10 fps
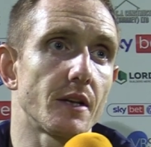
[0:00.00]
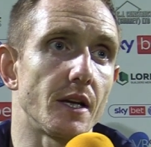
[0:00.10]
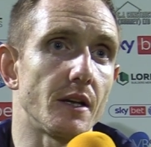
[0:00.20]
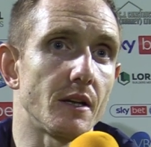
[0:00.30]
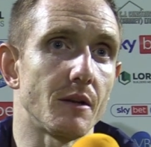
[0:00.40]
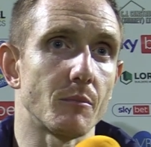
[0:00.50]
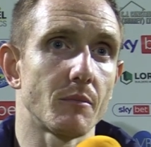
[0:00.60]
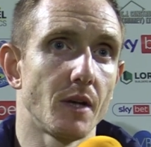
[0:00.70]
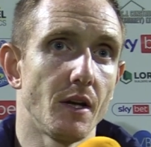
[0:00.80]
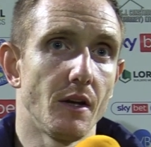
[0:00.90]

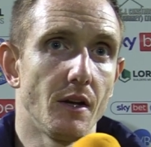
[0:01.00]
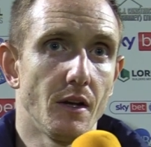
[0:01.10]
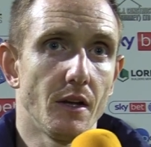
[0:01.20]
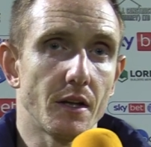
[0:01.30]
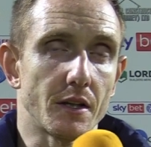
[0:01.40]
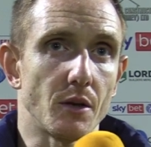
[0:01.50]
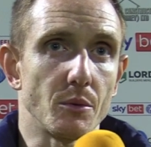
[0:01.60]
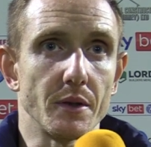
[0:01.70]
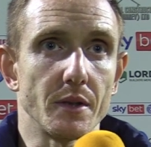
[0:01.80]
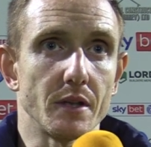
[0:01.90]
You know,
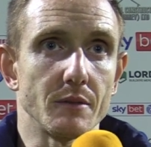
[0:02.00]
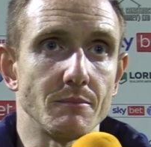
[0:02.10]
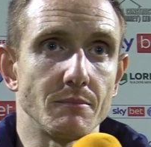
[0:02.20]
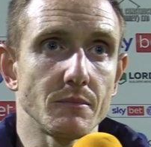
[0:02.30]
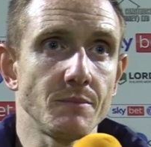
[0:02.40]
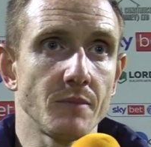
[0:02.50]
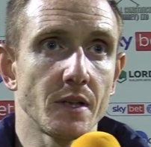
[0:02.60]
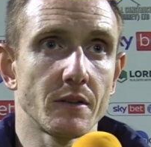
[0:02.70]
we